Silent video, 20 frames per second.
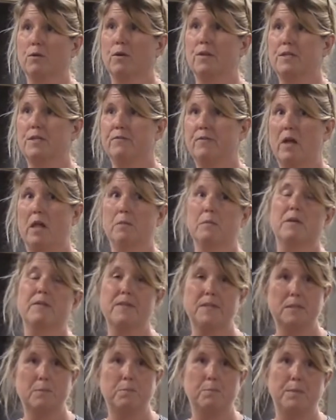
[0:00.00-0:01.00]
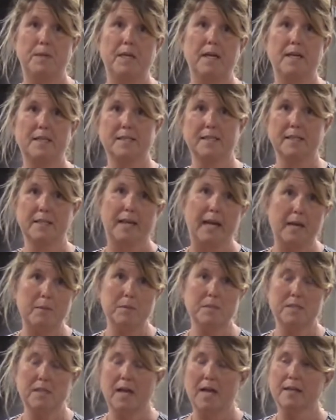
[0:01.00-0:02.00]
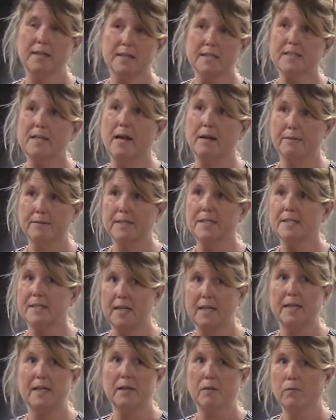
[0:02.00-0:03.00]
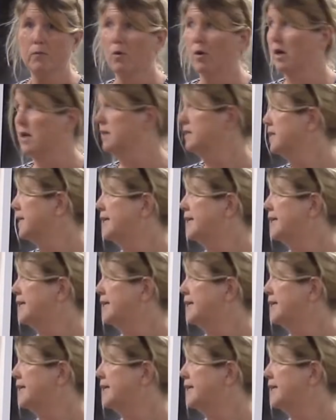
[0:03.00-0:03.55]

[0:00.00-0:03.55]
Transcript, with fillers: the development of this BS in game design is kind of exciting for us.